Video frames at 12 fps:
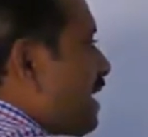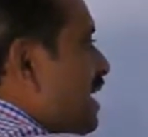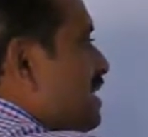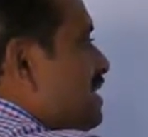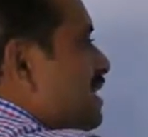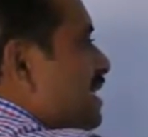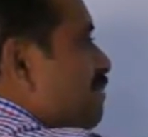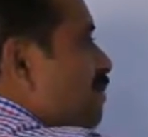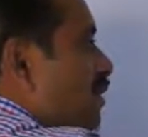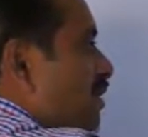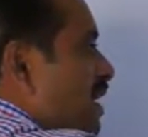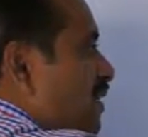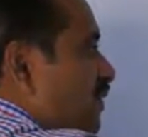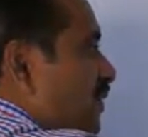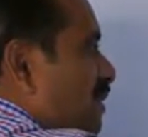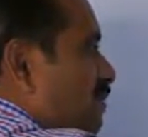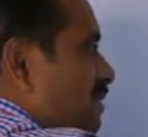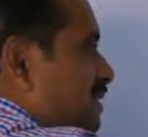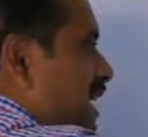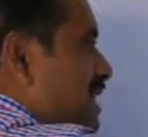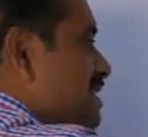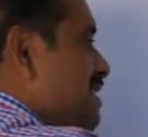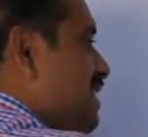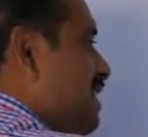is moving from
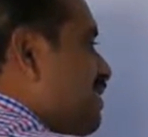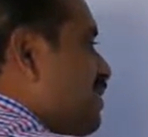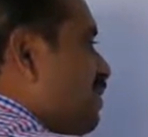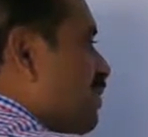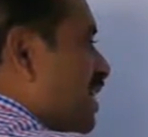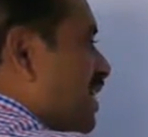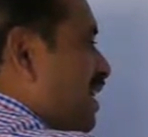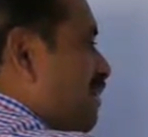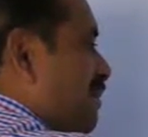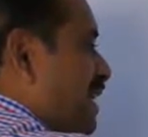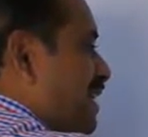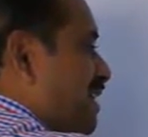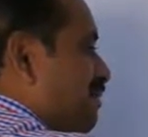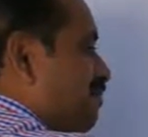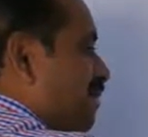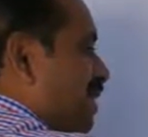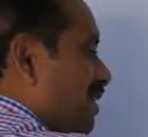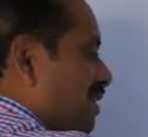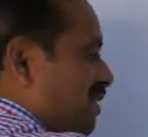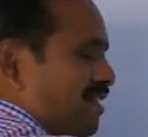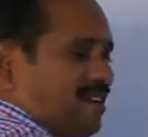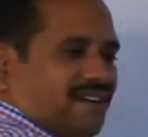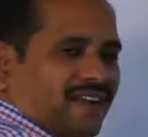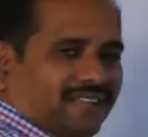denser to rarer medium
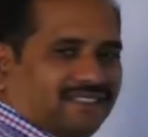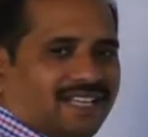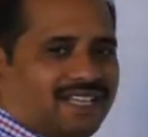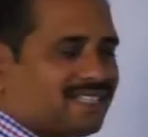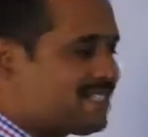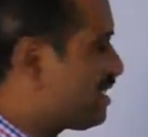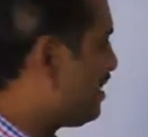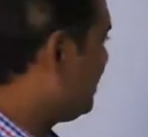like this.